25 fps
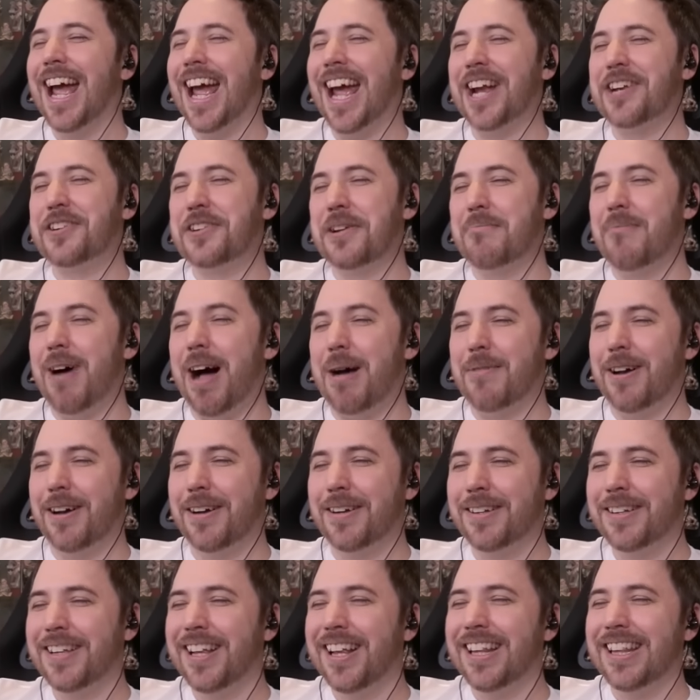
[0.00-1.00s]
Agent
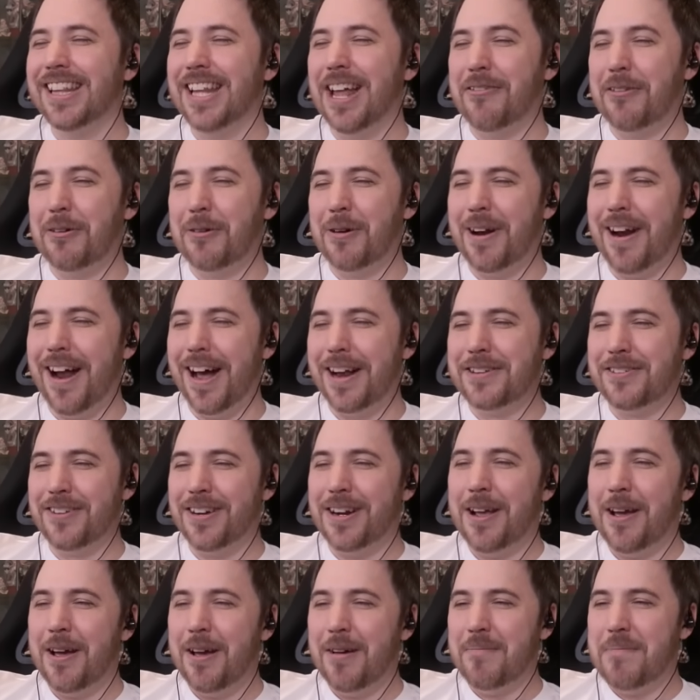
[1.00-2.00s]
Mama, level
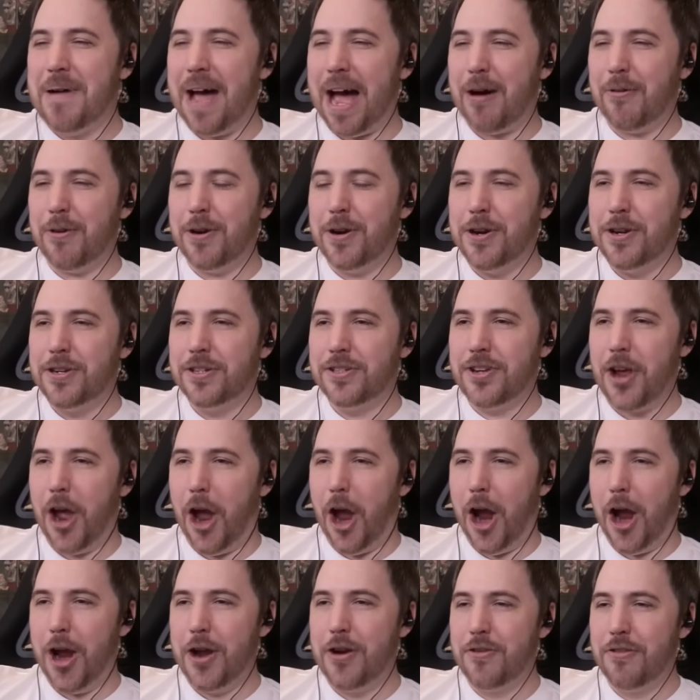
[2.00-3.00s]
100. Power
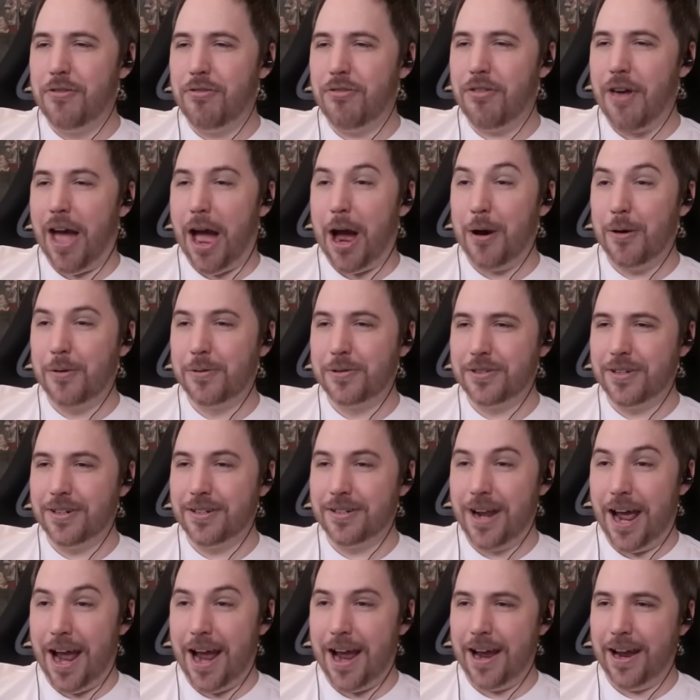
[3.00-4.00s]
10,000.
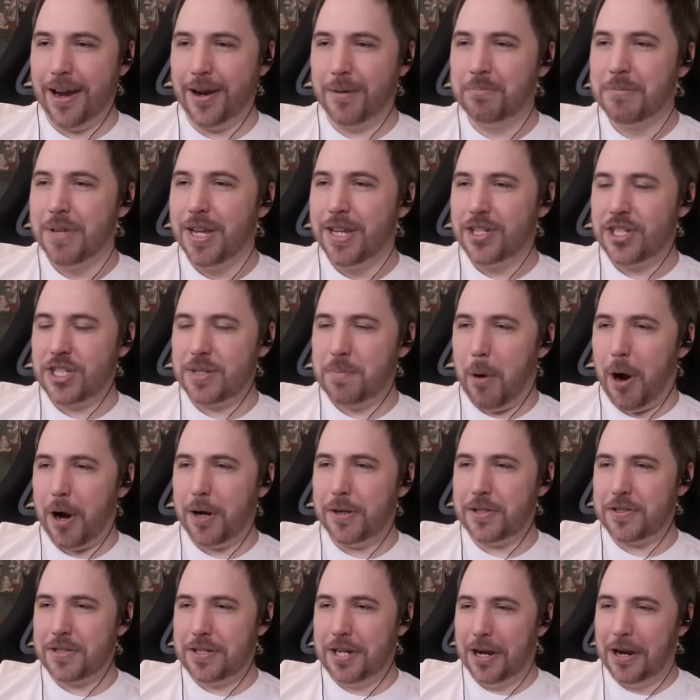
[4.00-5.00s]
Dang.
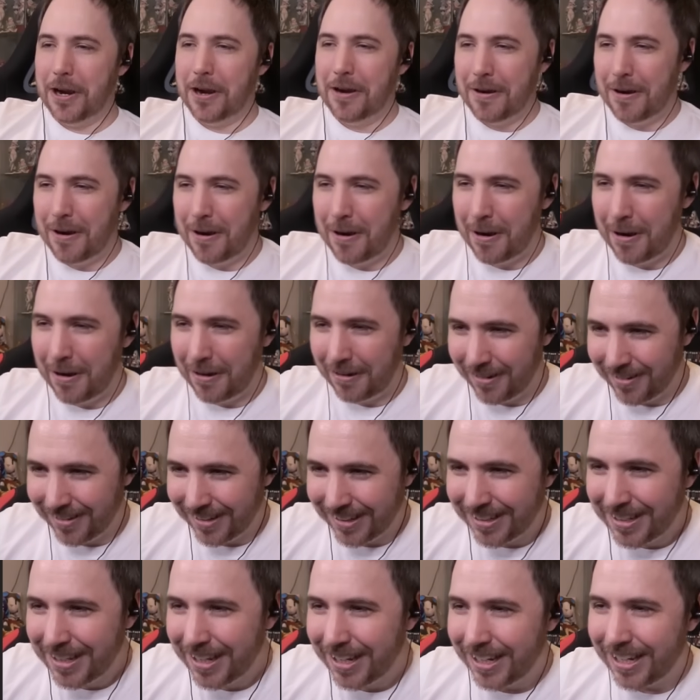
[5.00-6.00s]
Smarts
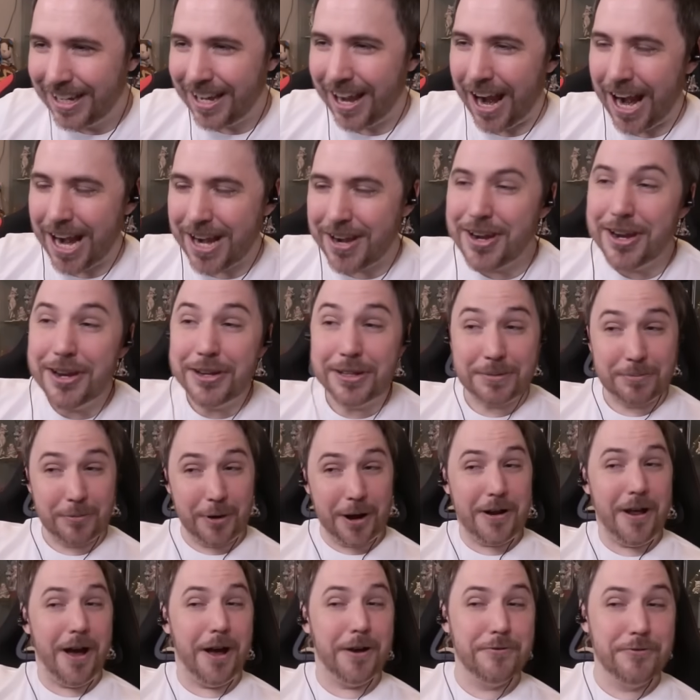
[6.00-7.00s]
2. Kindness
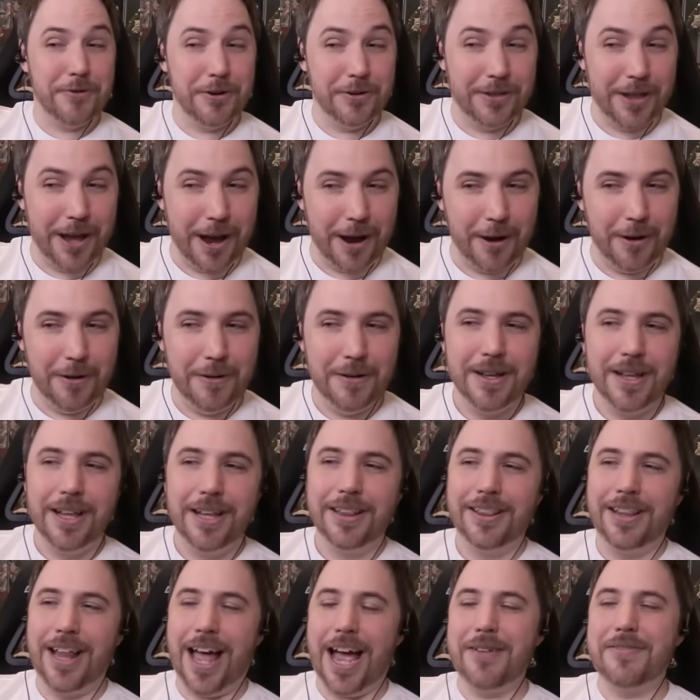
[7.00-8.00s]
100 though.
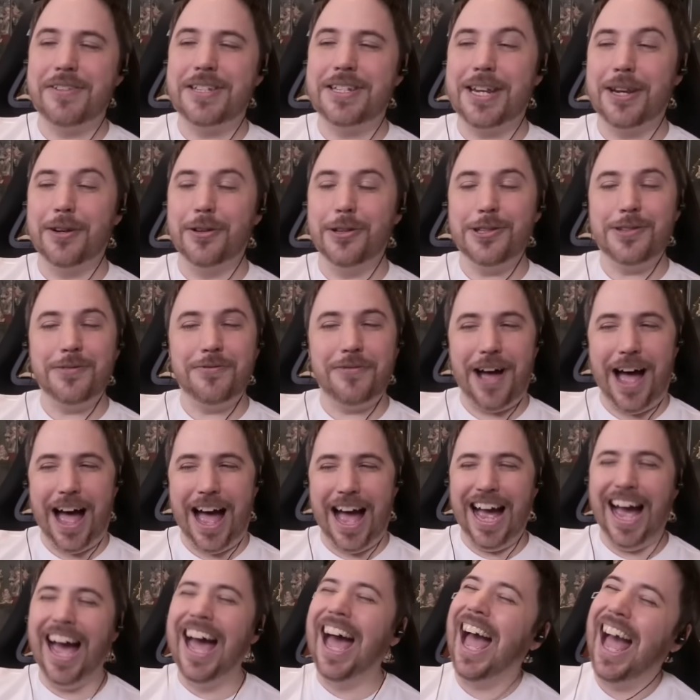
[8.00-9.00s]
Life skills 5.